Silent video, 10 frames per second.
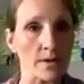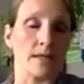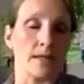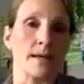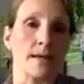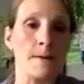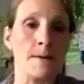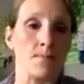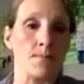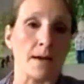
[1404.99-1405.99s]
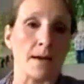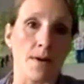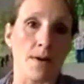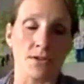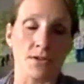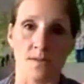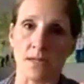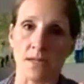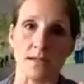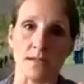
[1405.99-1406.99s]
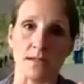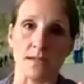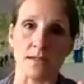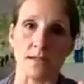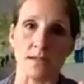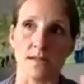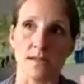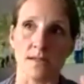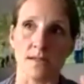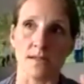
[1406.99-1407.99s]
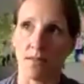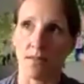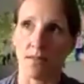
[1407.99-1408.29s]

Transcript: Like buying bulk just means they have a